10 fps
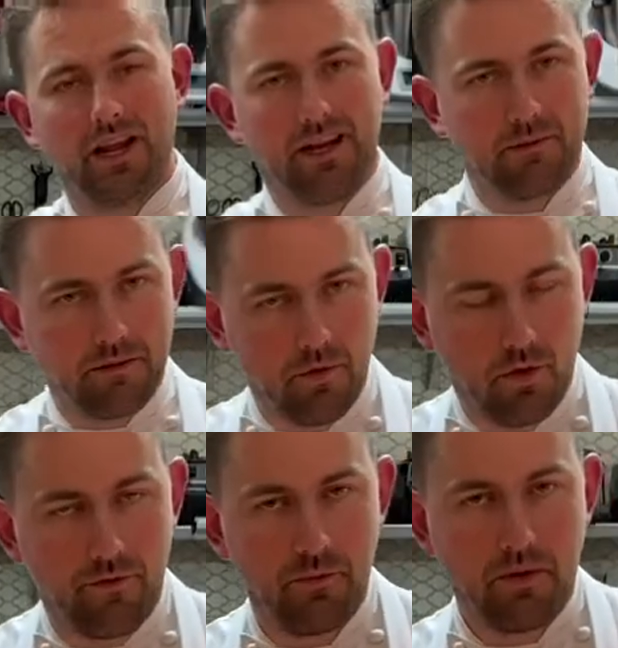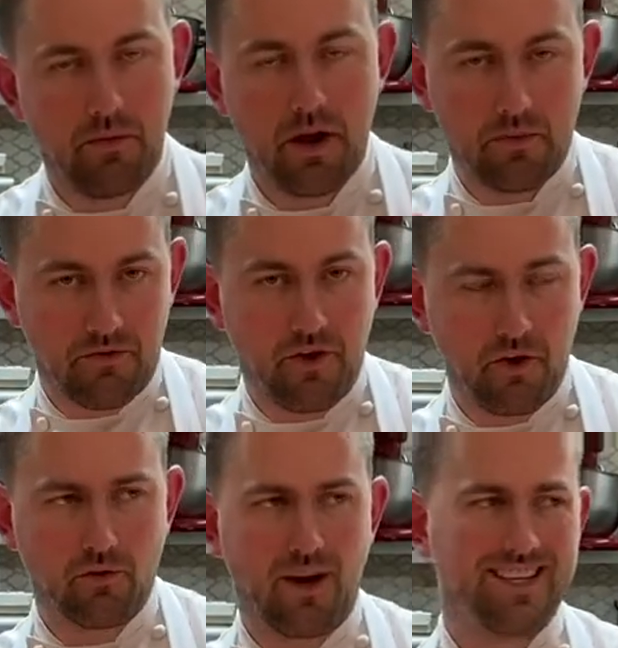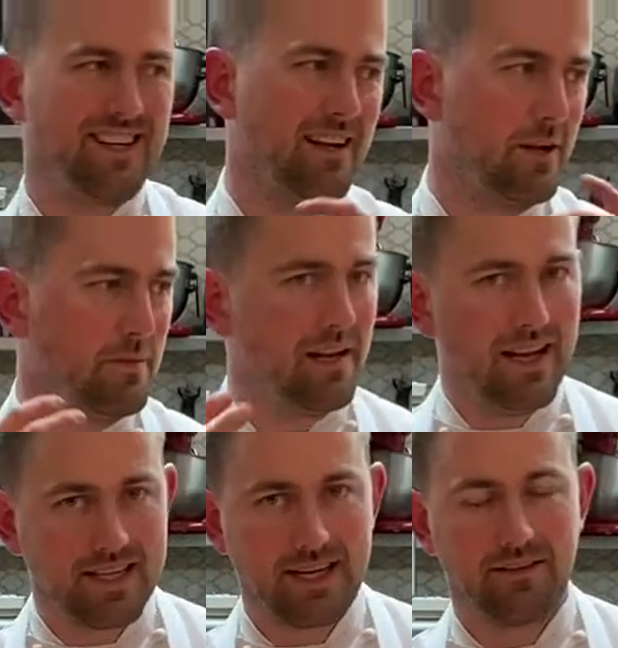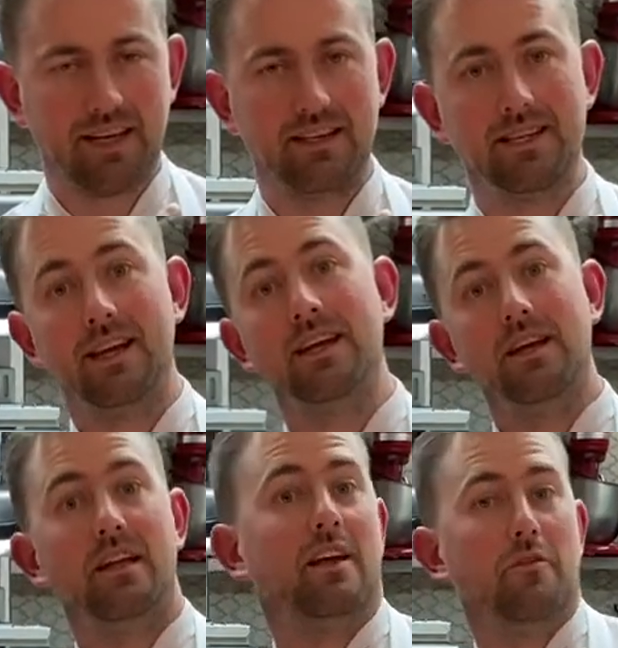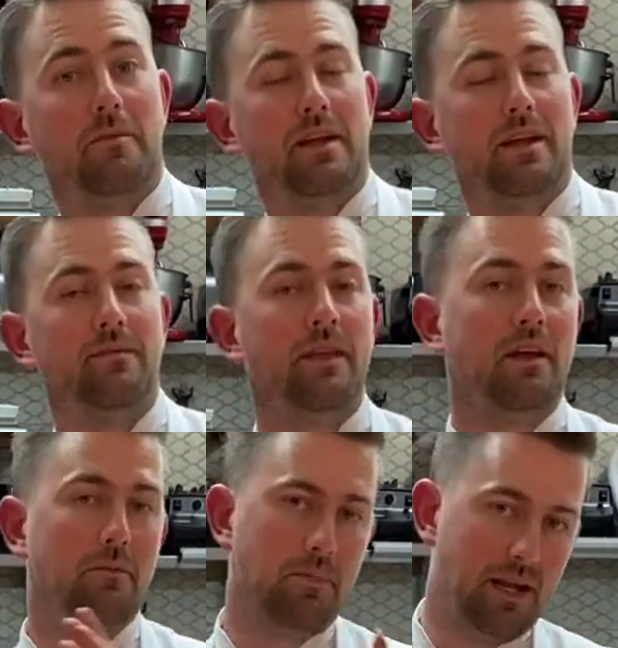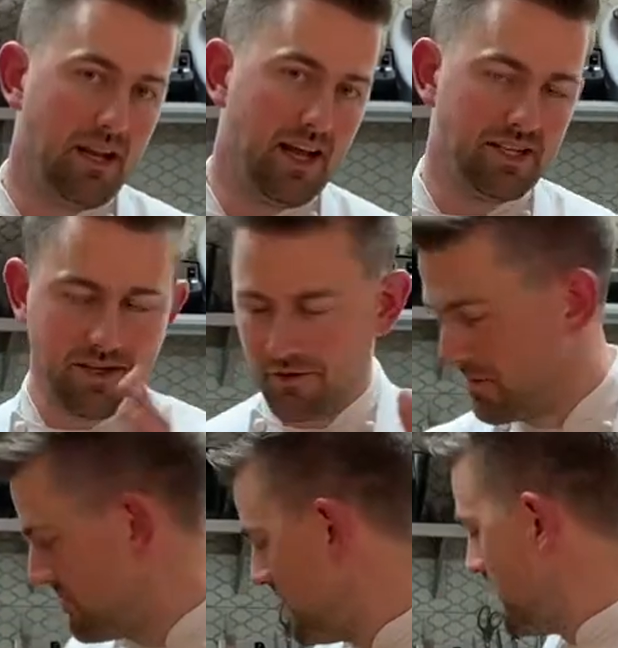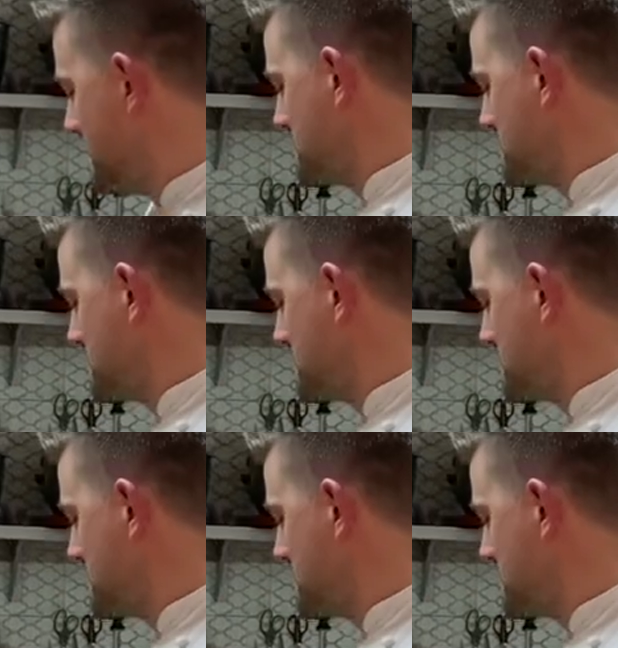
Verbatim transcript: it a little bit more, if you uh, prefer your rice a little bit less al dente, another minute, bit less if you prefer it